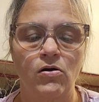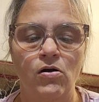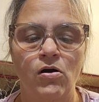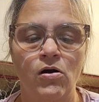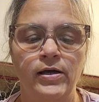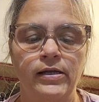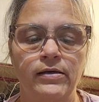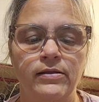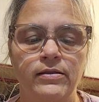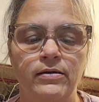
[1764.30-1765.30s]
on
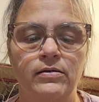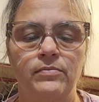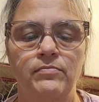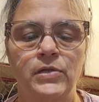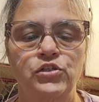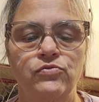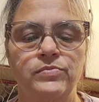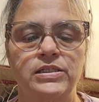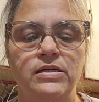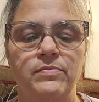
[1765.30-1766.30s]
the mushroom
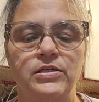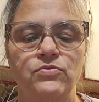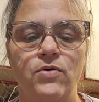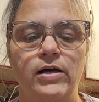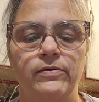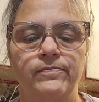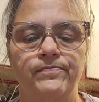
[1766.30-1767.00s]
stem as well.